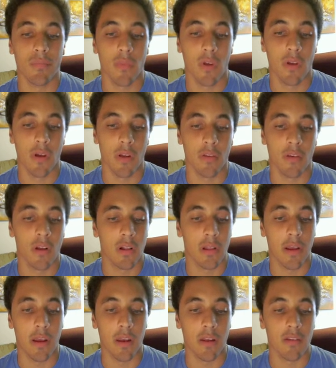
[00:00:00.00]
It's
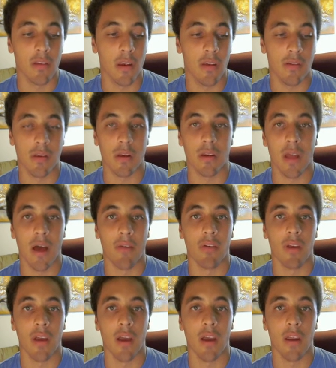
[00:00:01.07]
clean, it's easy to
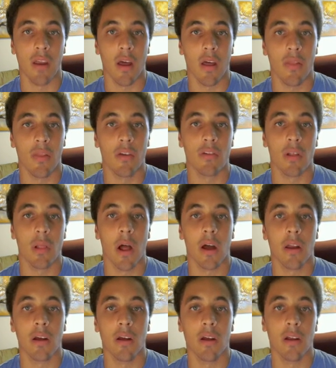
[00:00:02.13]
navigate, and there's a lot
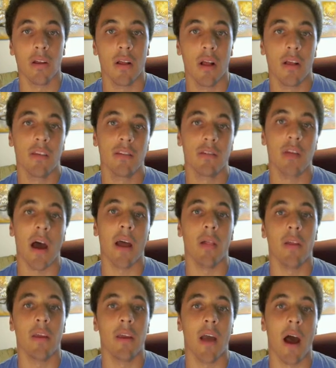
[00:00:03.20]
of
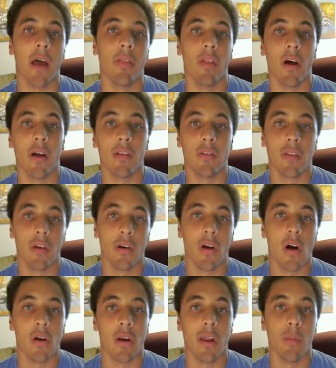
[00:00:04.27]
styling guidelines that are
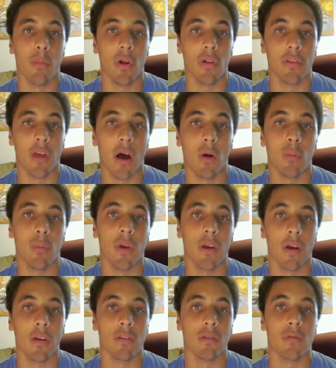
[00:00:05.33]
already built out
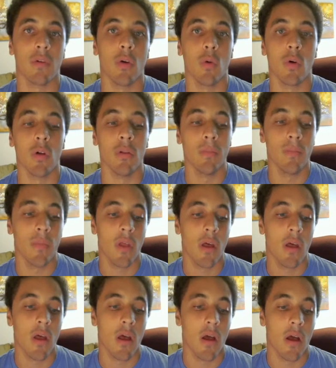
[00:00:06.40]
because of Google.
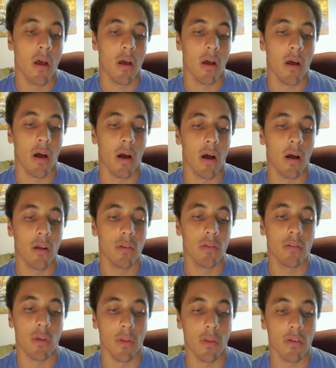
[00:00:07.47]
So
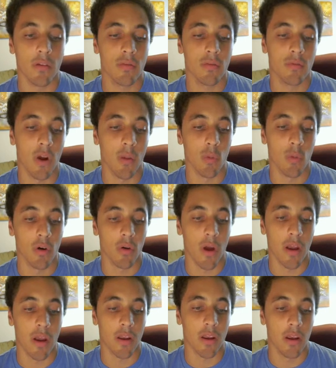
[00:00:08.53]
this framework right
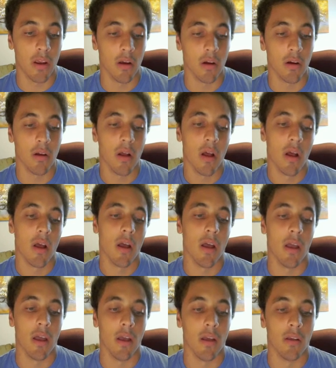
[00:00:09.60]
here
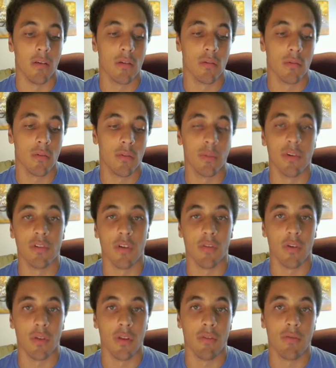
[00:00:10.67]
is
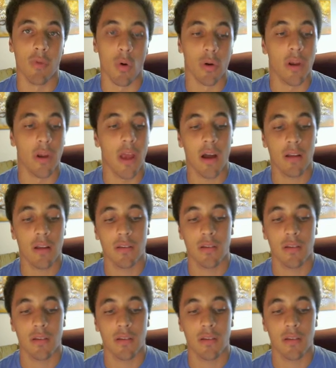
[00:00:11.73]
specifically for React,